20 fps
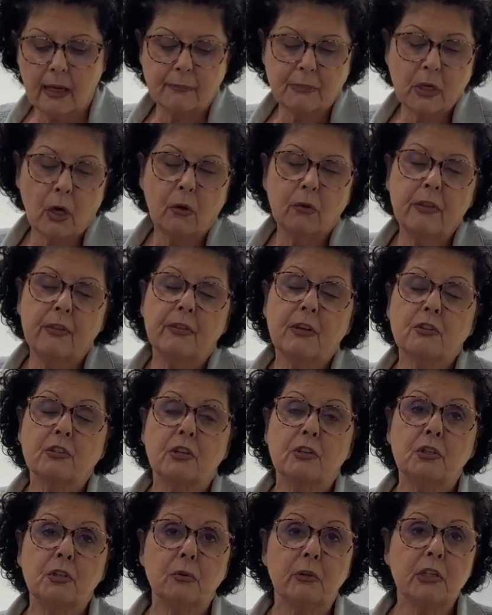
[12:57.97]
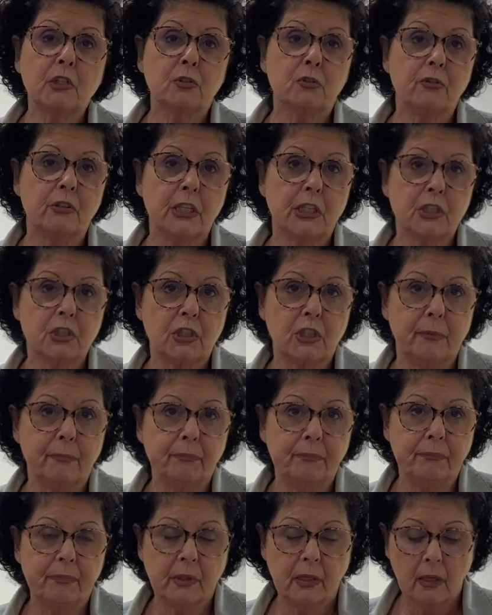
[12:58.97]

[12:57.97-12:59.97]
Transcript: told that there's a Jewish tradition,